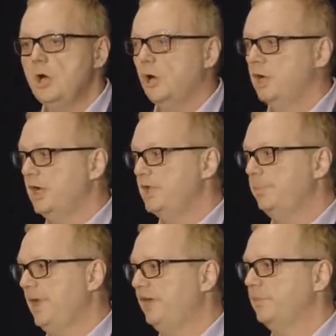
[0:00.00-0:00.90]
On other
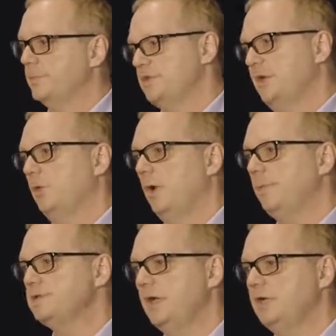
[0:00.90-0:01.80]
platforms like your
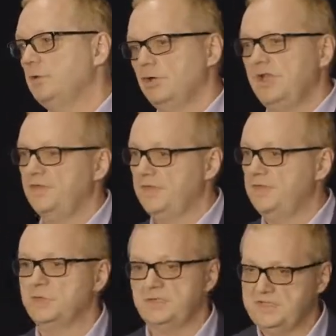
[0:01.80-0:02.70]
website, looking at
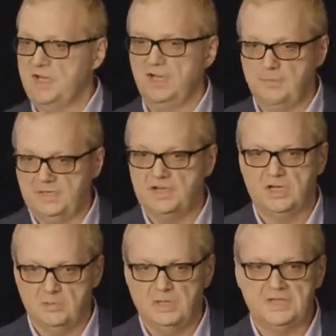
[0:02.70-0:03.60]
things on a second by
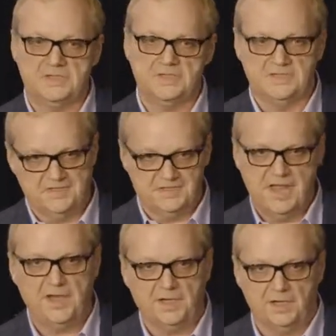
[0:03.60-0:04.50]
second basis is
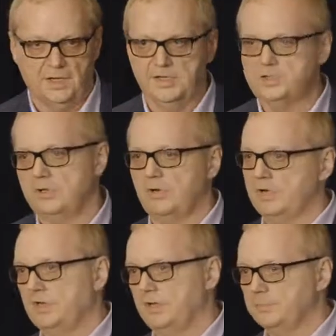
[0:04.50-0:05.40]
insanity unless you're
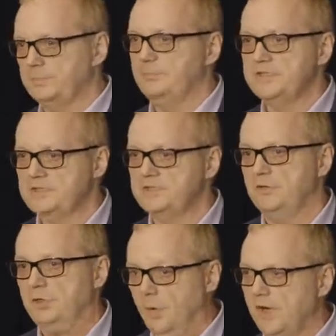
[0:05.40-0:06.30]
running a business that
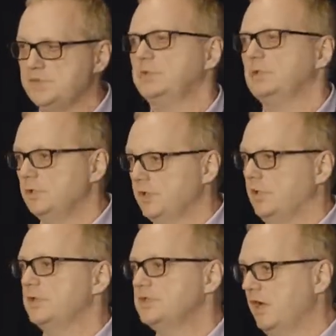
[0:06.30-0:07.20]
requires it to look at
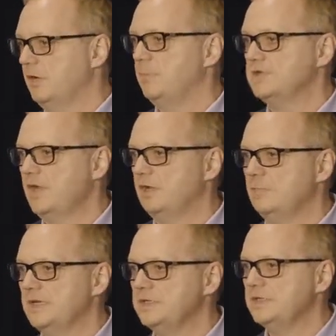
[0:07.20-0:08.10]
on a second by second
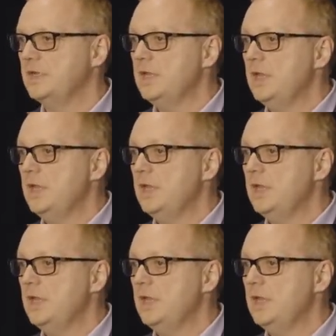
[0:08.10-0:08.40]
basis.